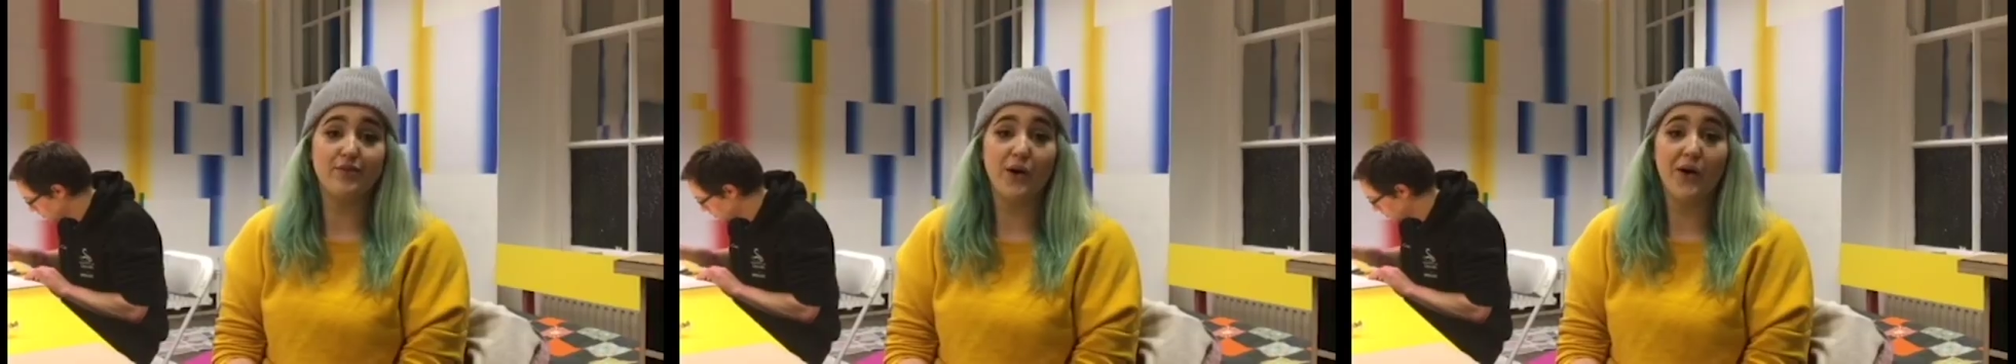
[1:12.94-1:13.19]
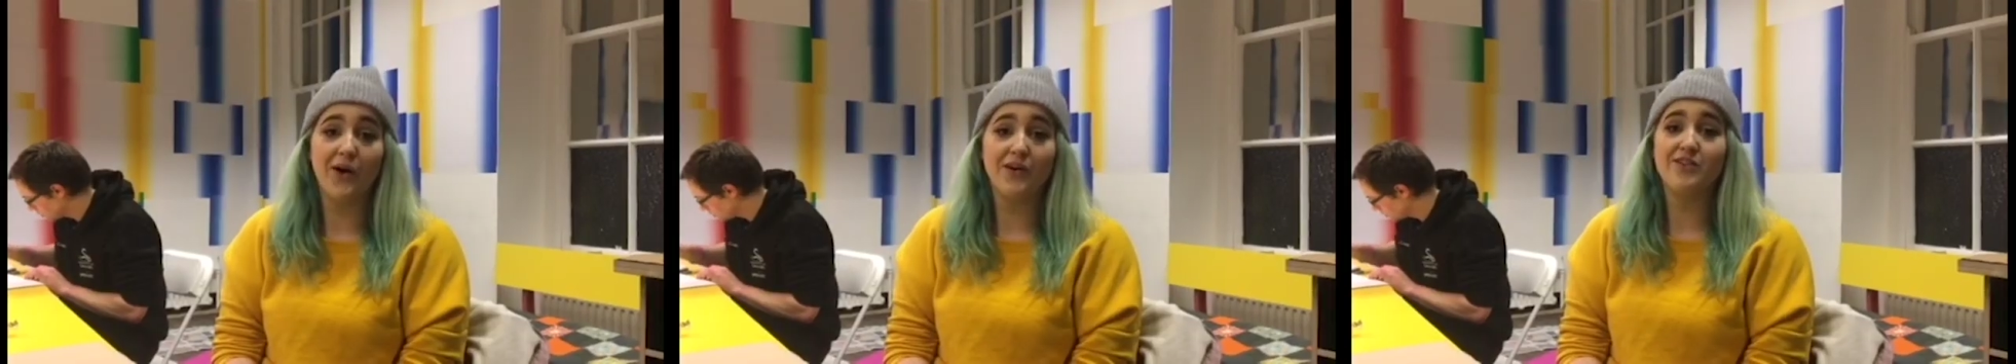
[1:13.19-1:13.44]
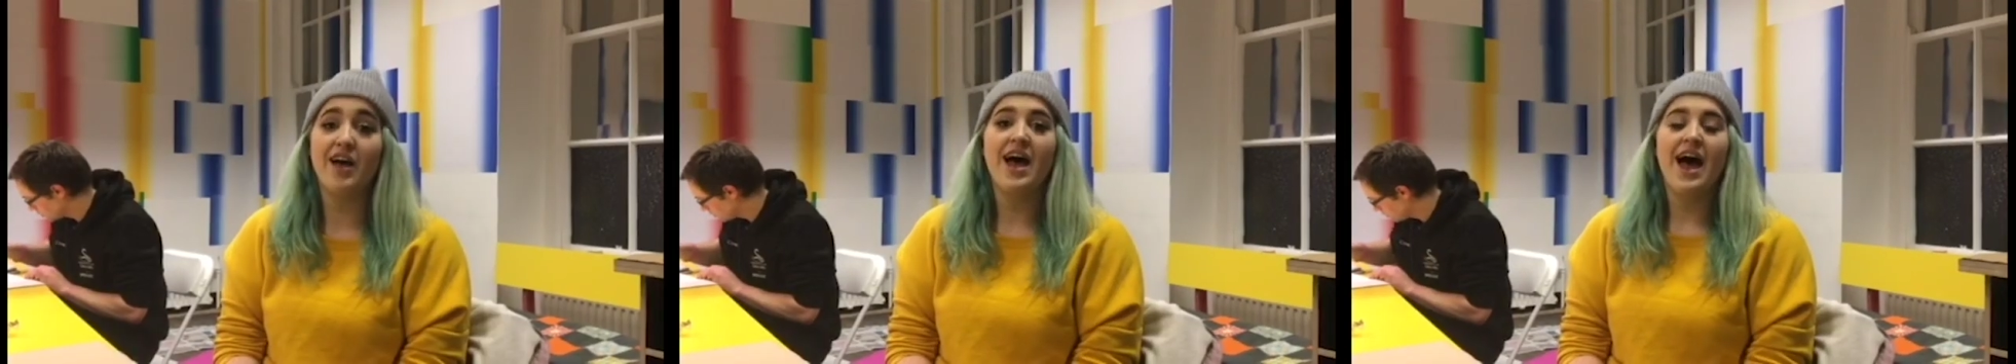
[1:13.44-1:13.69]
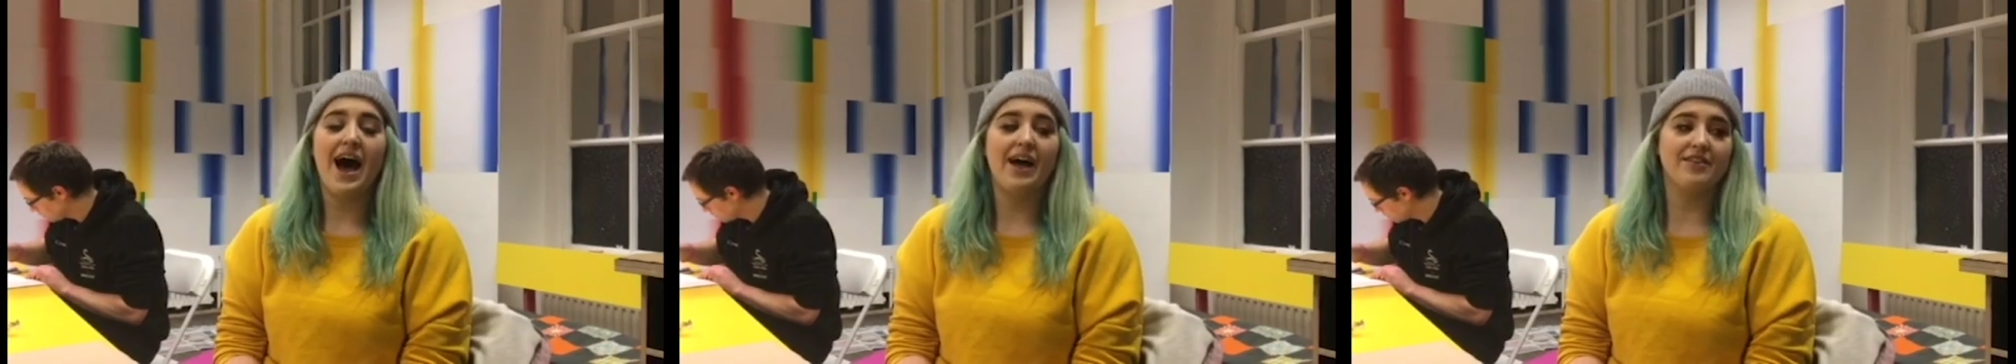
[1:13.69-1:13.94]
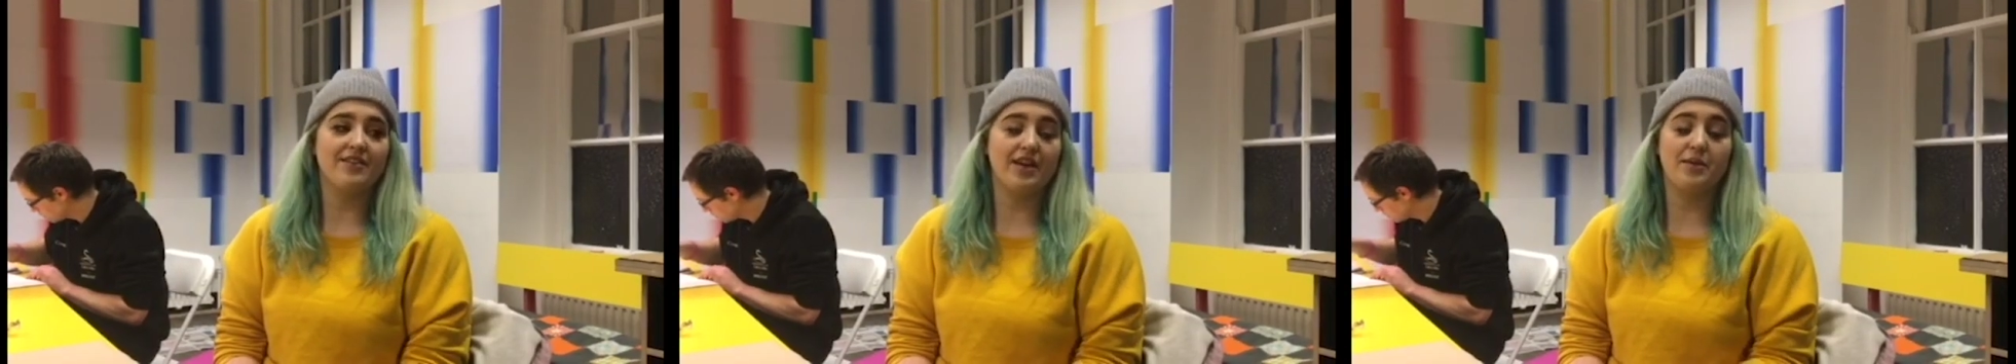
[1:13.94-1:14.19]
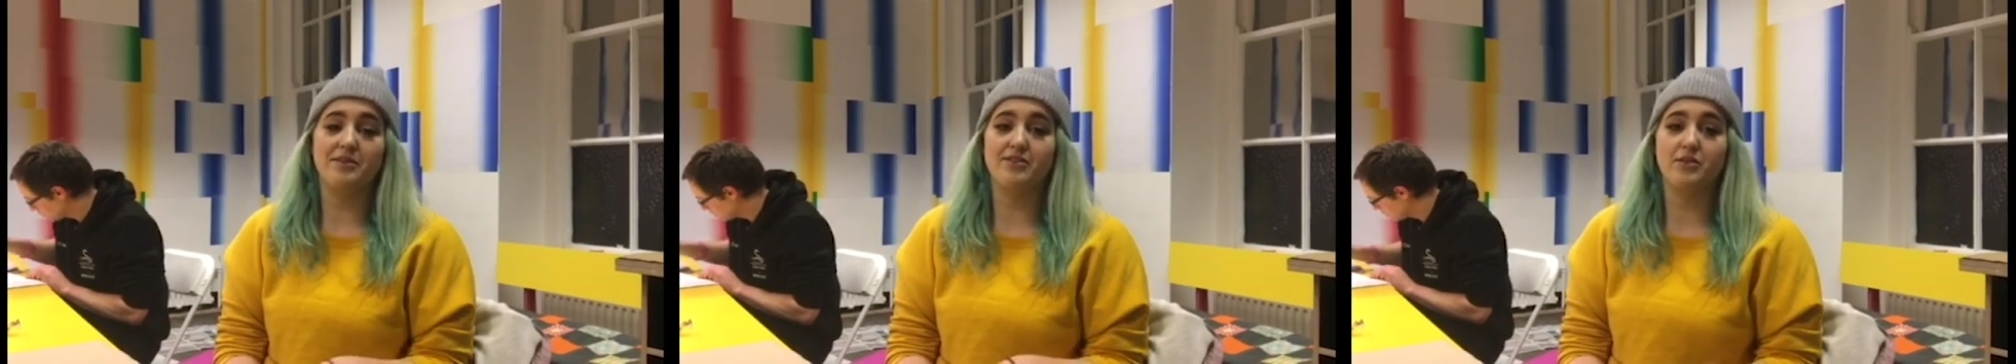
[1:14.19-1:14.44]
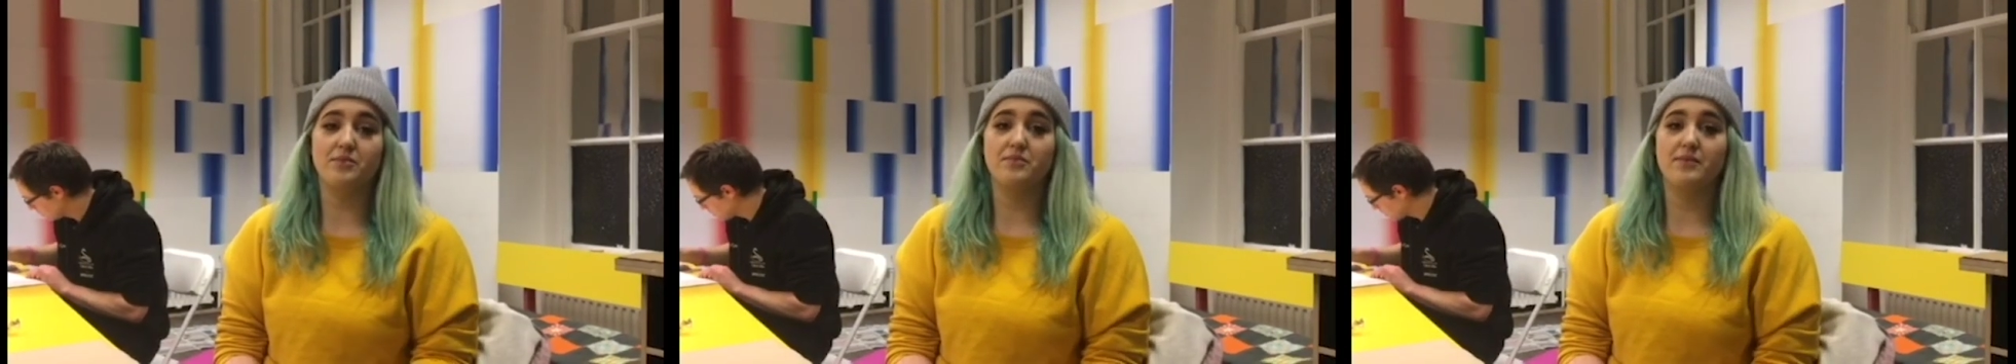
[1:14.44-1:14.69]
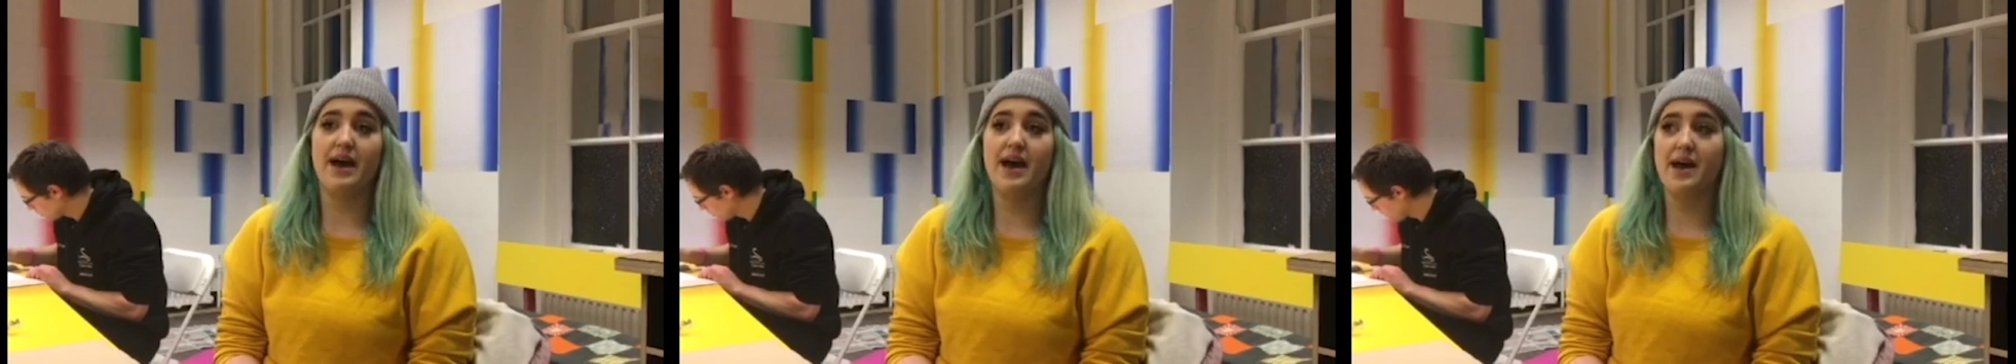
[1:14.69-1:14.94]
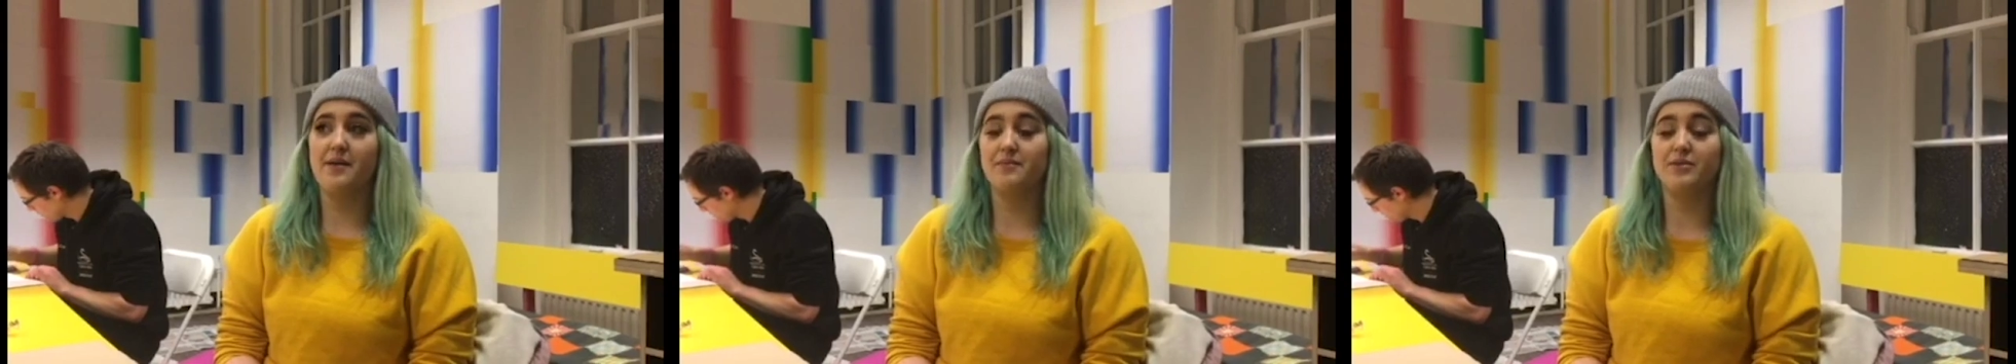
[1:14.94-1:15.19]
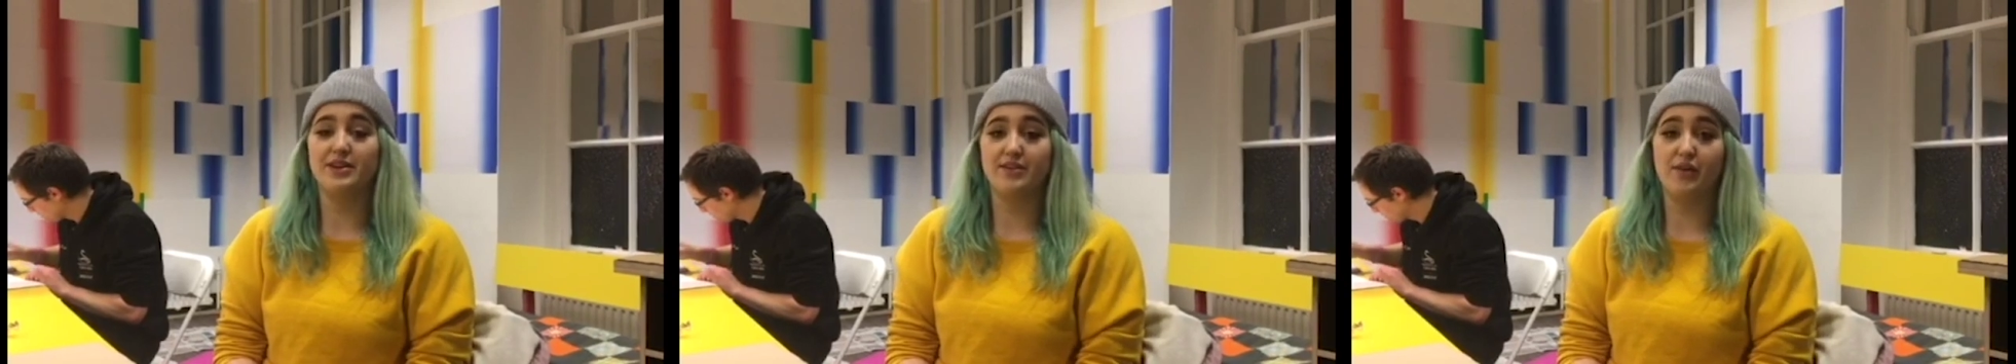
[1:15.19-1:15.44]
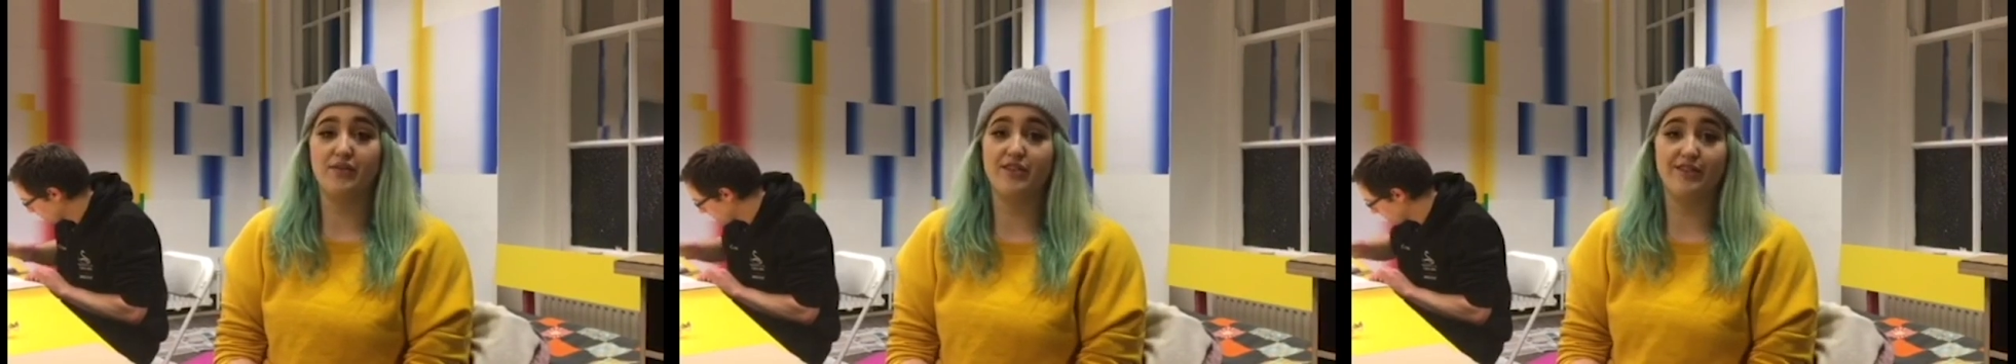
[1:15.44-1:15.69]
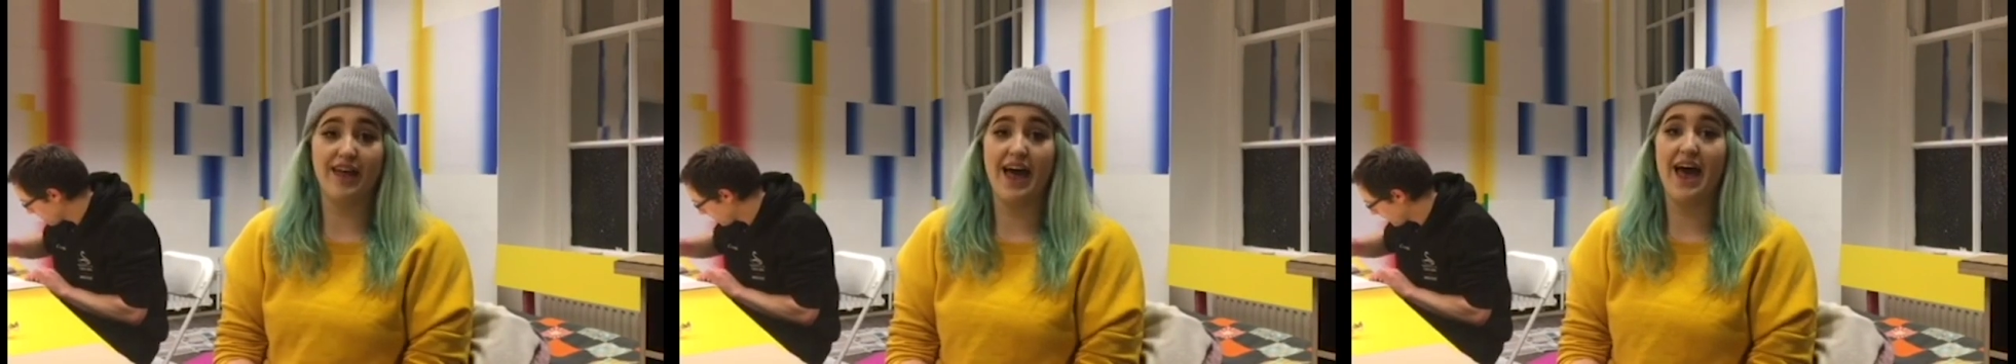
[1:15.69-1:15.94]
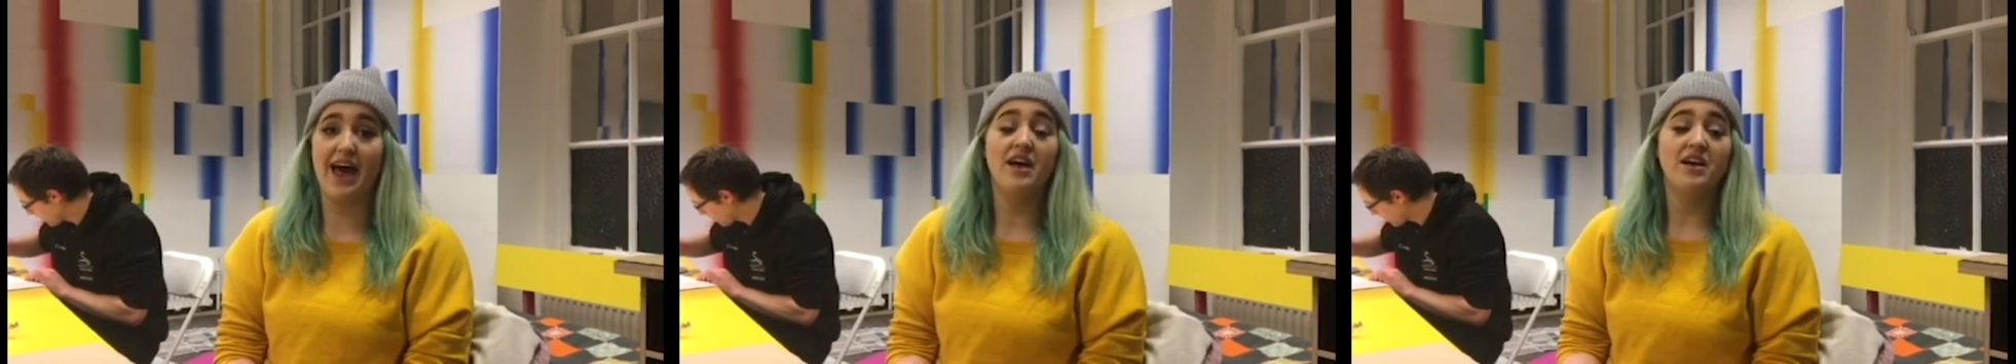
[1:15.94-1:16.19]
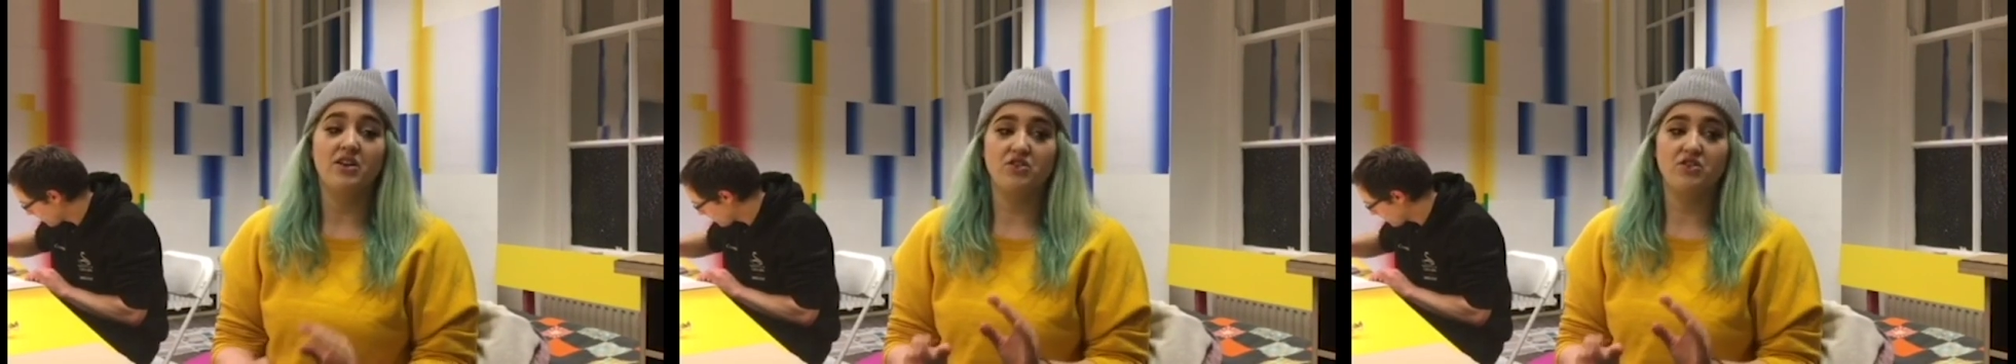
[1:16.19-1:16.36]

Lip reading: force, and there's going to be some police officers there,